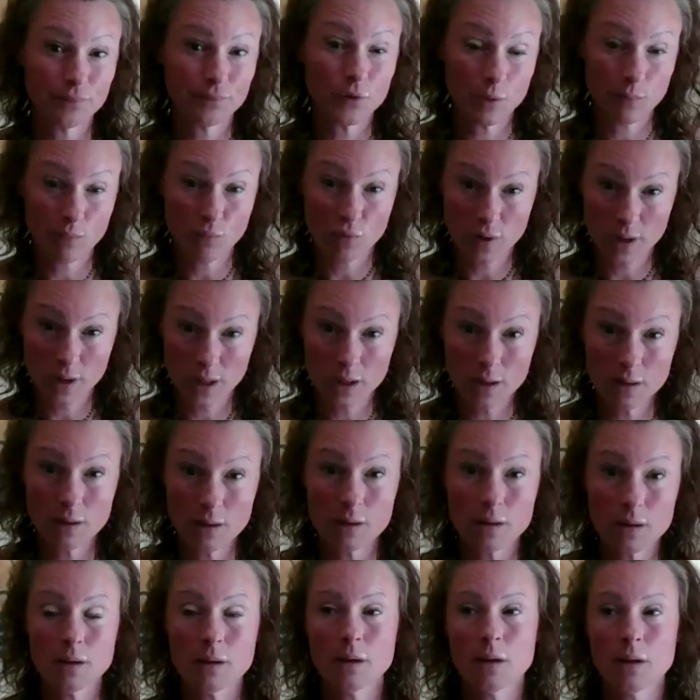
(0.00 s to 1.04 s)
to breathe
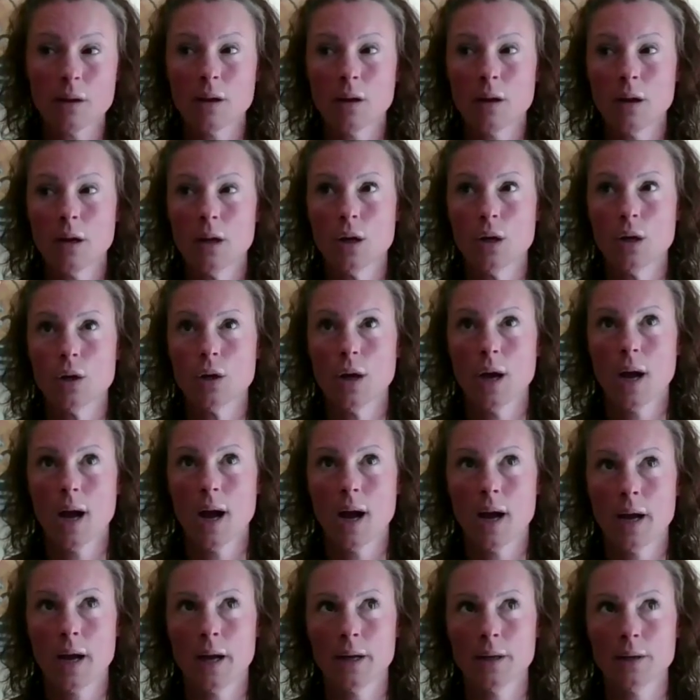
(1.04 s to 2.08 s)

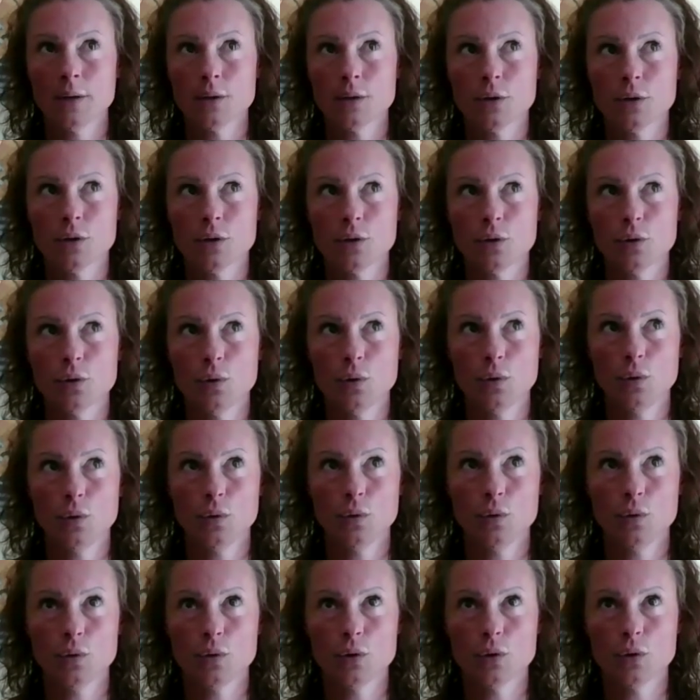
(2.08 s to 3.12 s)
and
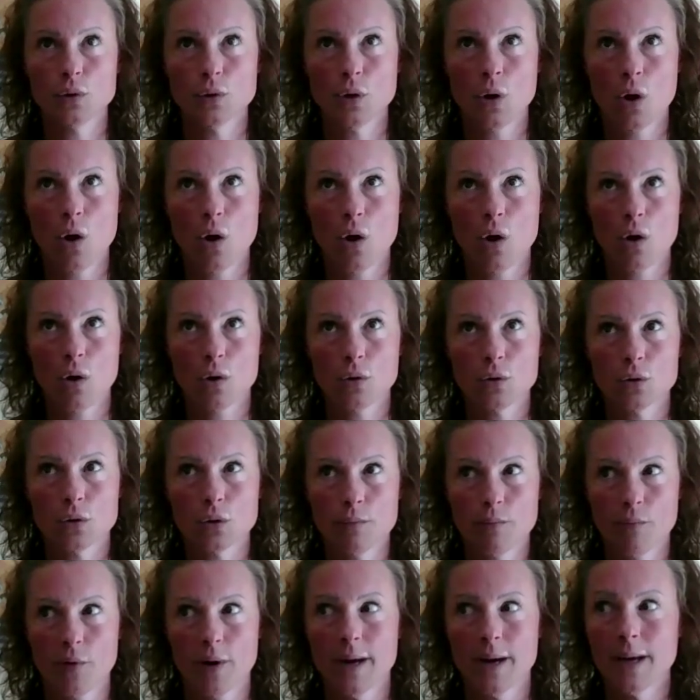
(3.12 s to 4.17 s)
to start
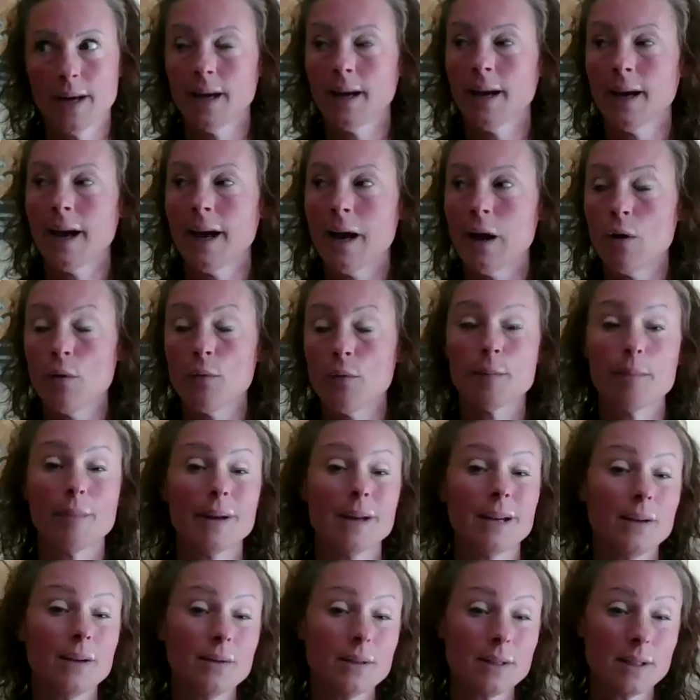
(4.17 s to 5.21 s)
breaking out the
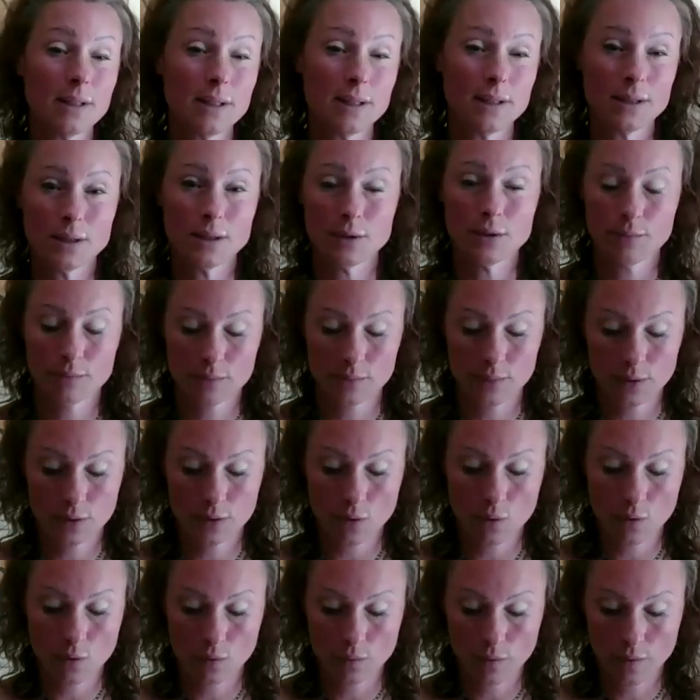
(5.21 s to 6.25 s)
belief systems
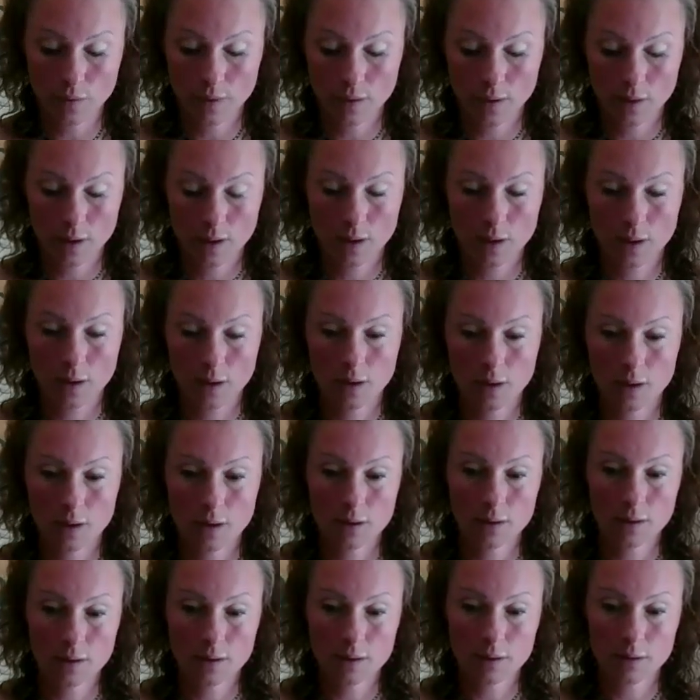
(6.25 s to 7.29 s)
of
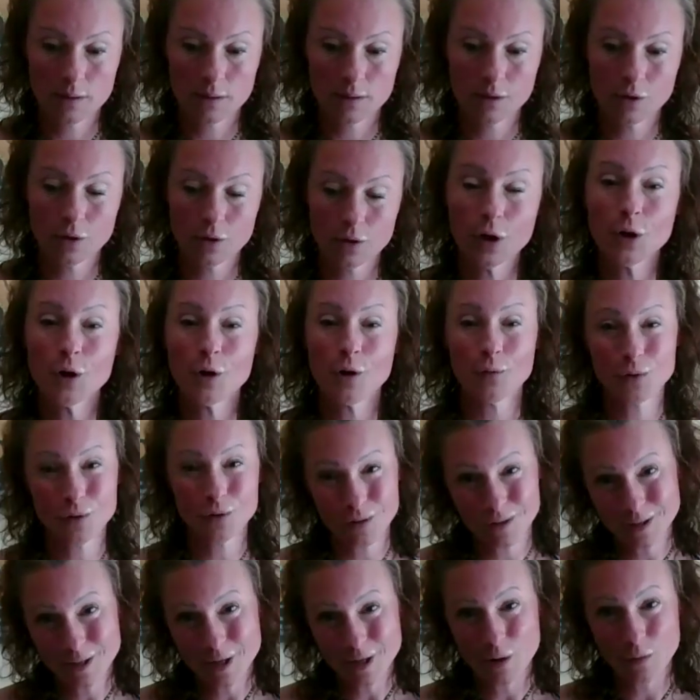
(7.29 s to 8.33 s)
that looking after
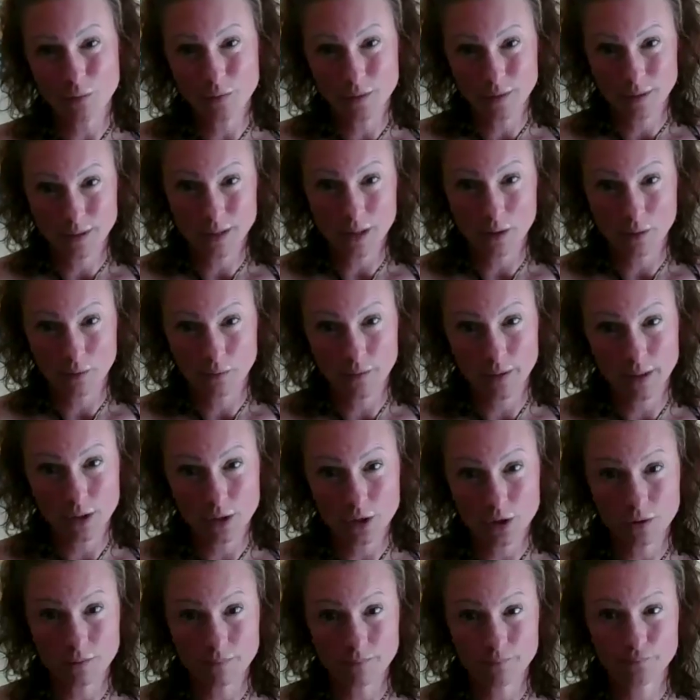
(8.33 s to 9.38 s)
yourself is
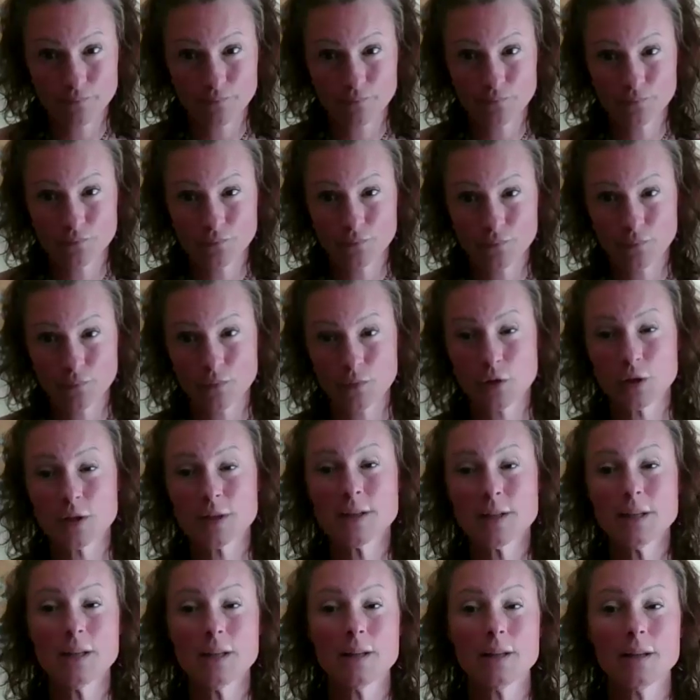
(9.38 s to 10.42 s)
selfish. To
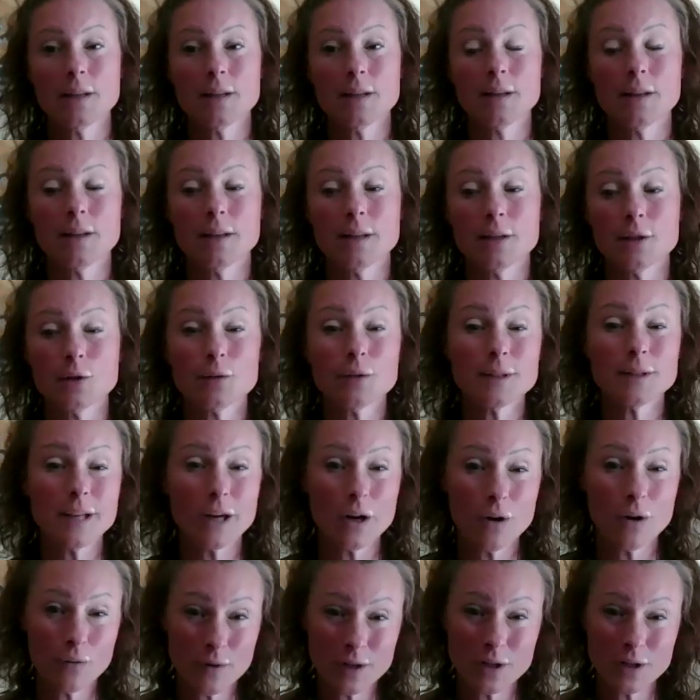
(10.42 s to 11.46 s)
see that it's not
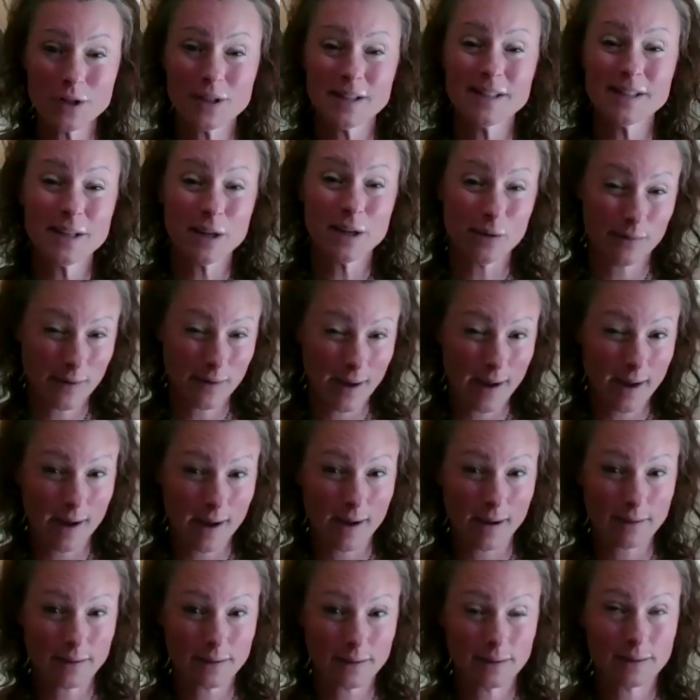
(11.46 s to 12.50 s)
selfish, it's
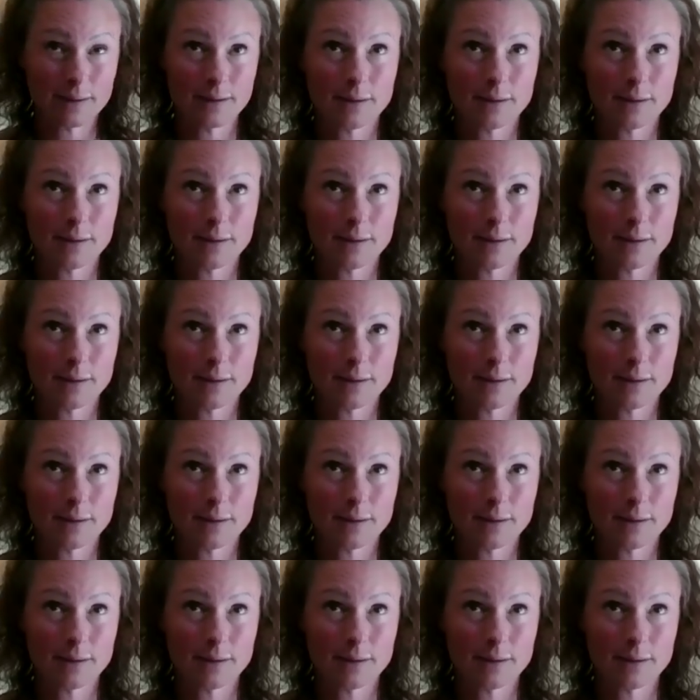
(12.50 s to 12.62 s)
self-care.